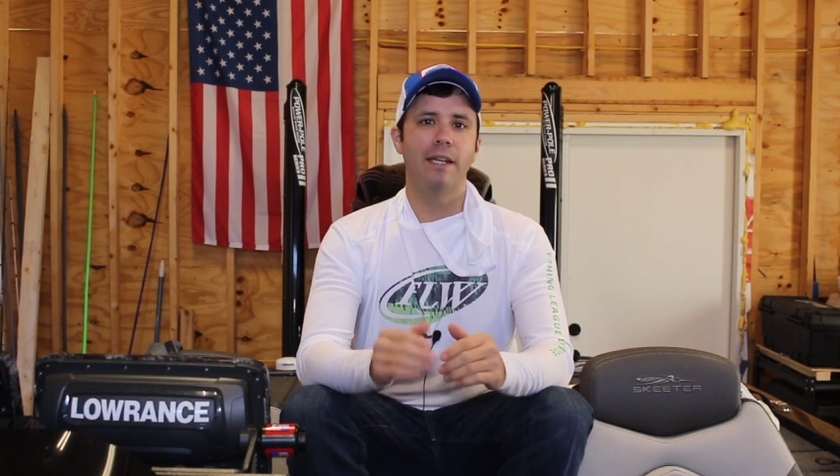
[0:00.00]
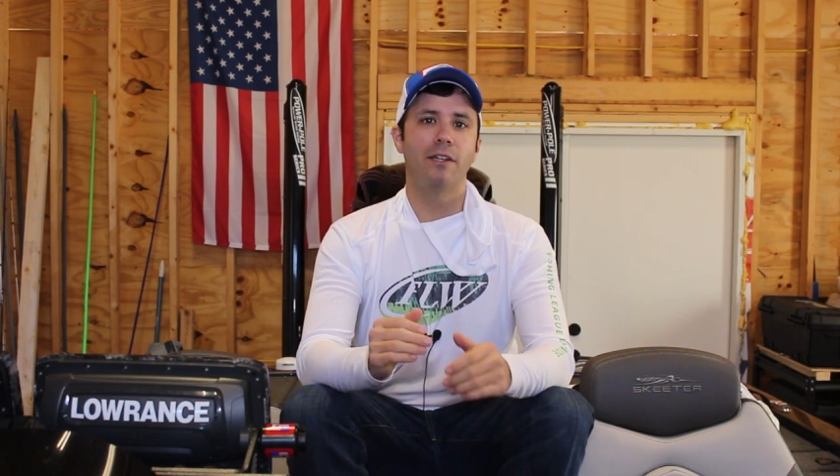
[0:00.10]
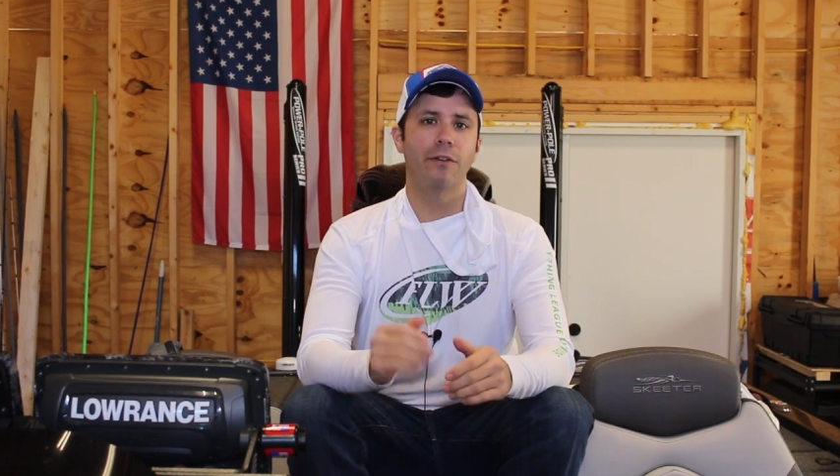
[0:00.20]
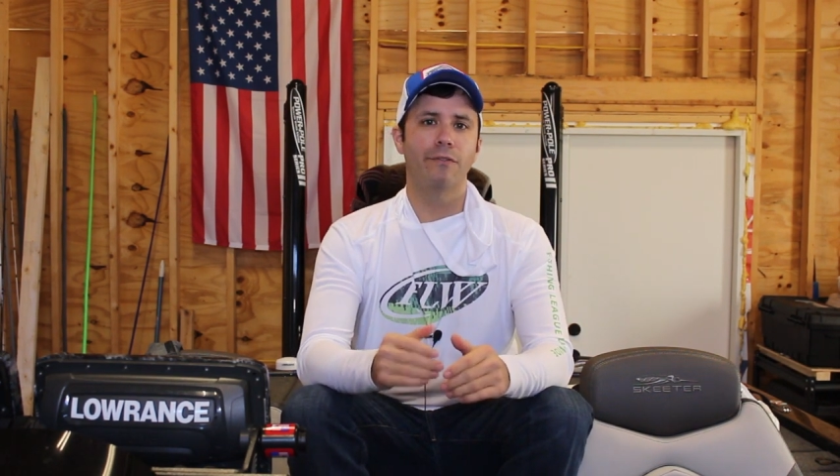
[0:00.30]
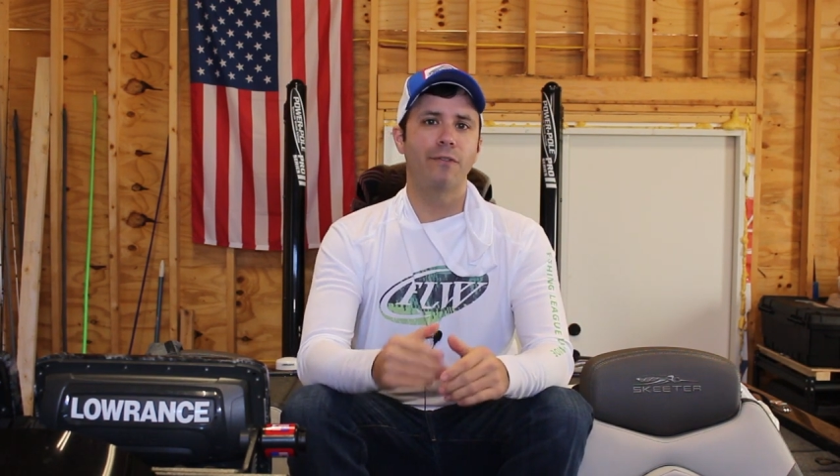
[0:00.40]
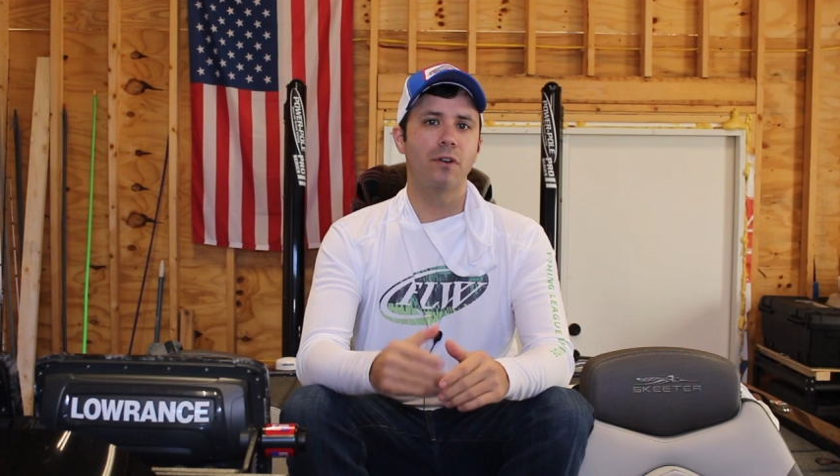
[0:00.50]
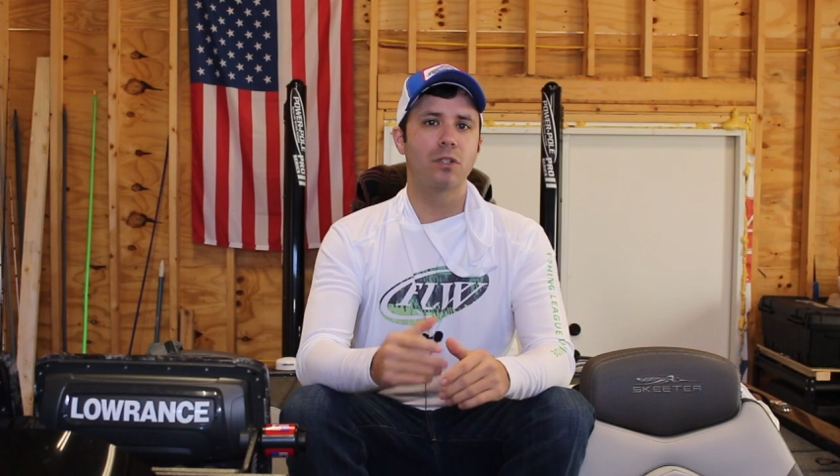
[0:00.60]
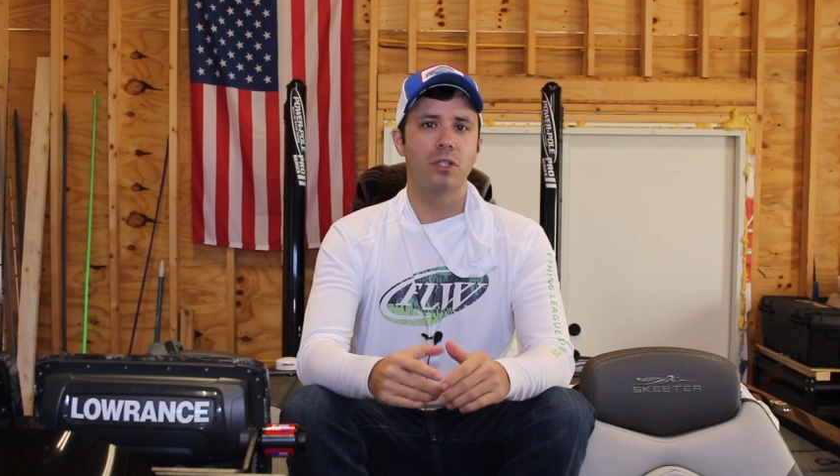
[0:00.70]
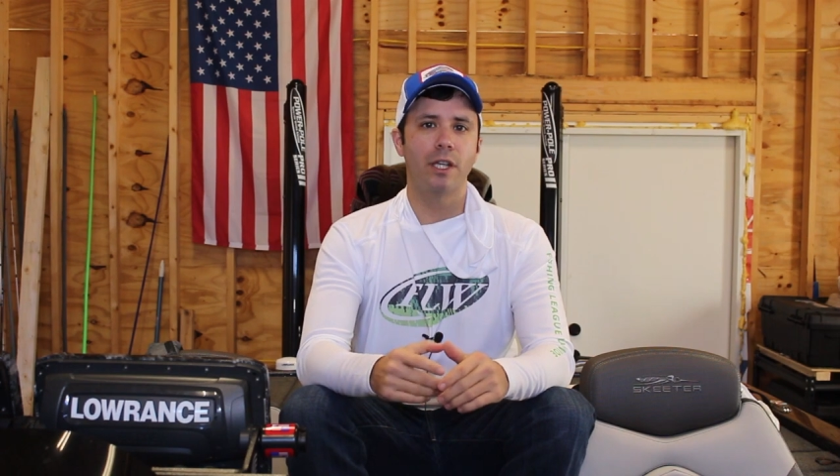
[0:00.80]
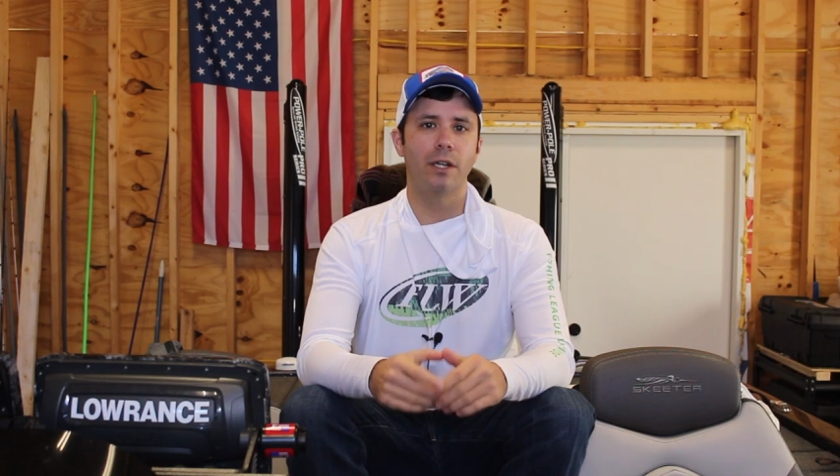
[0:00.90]
in your
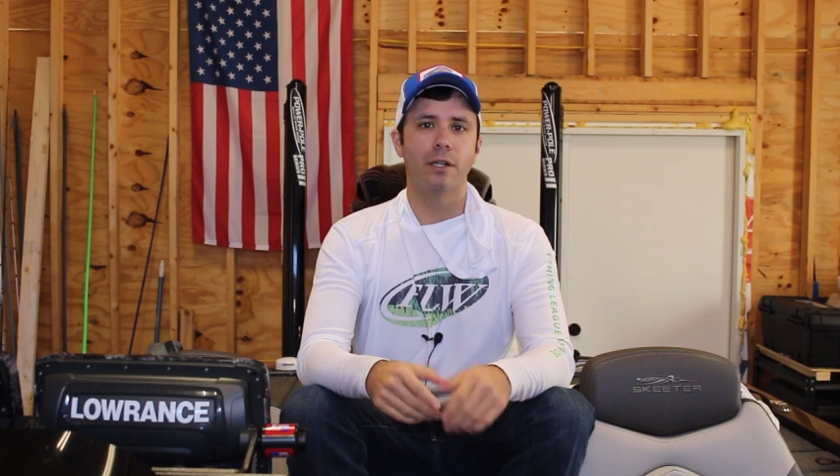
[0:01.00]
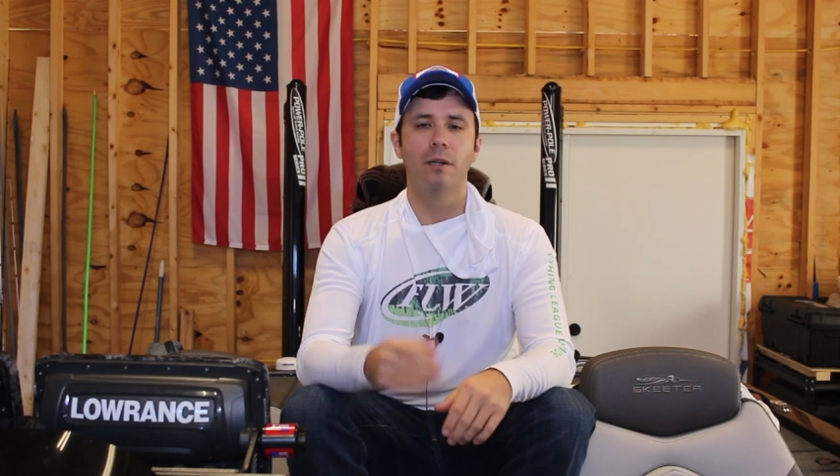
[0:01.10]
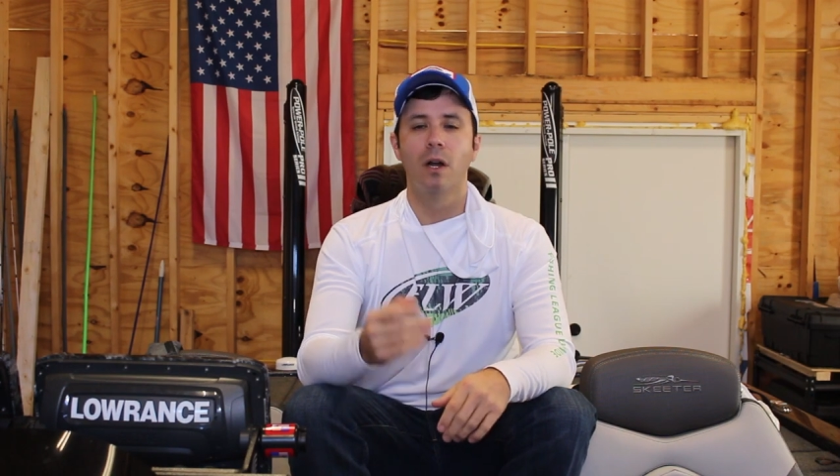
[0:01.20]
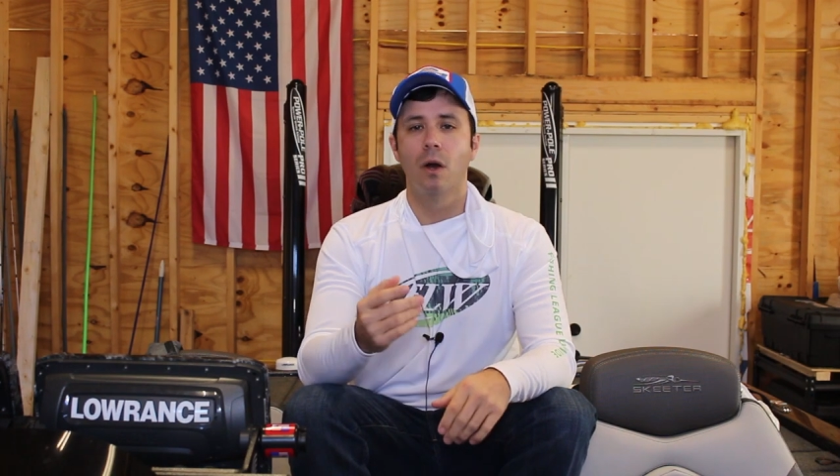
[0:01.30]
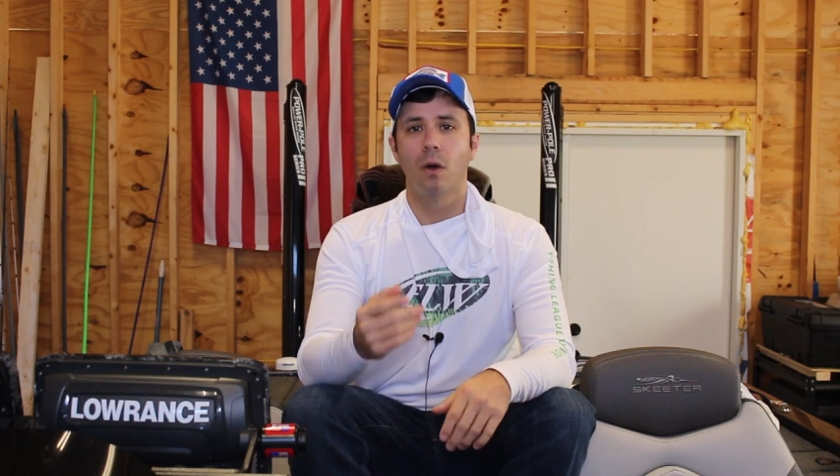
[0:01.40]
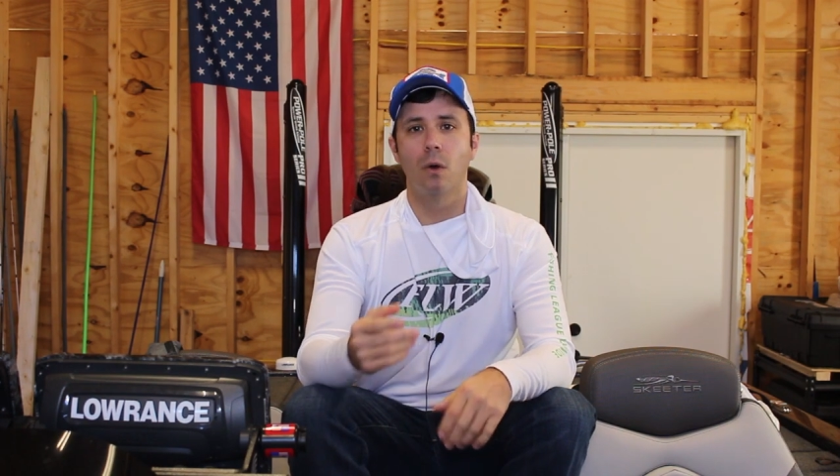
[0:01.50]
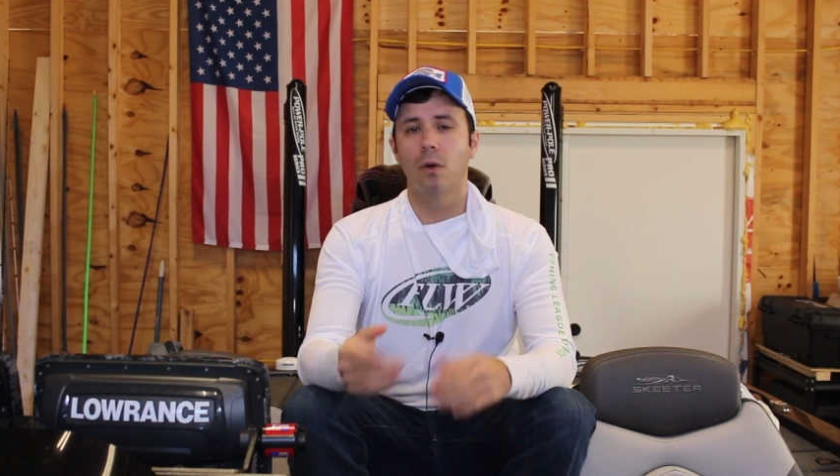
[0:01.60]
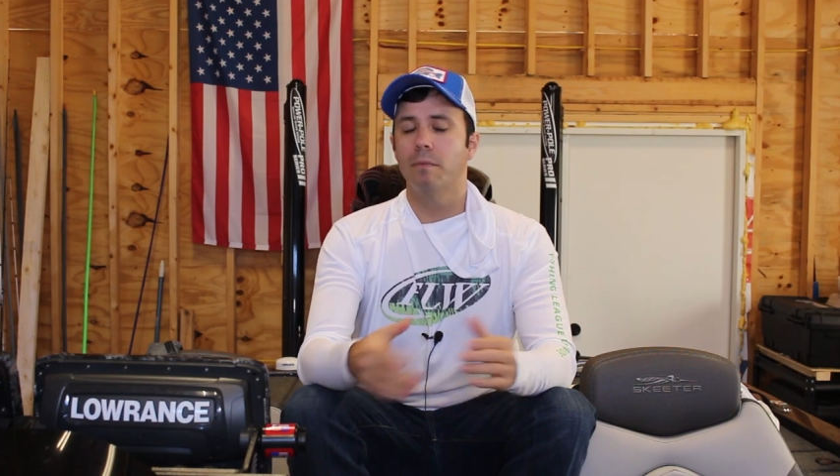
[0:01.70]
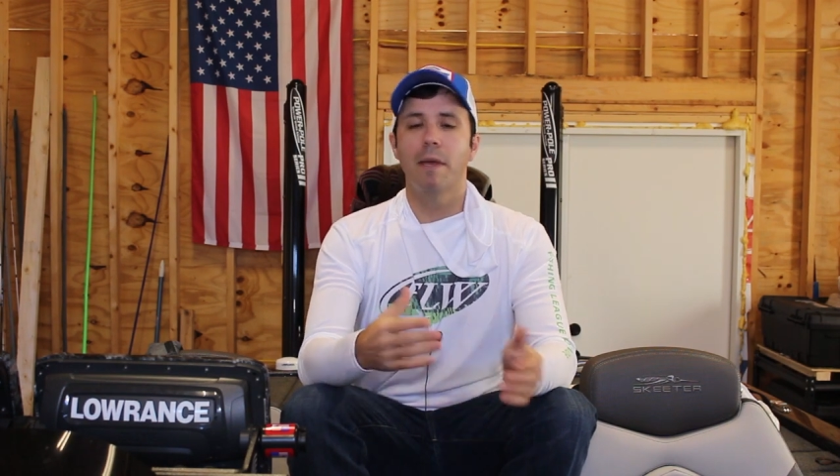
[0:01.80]
first year or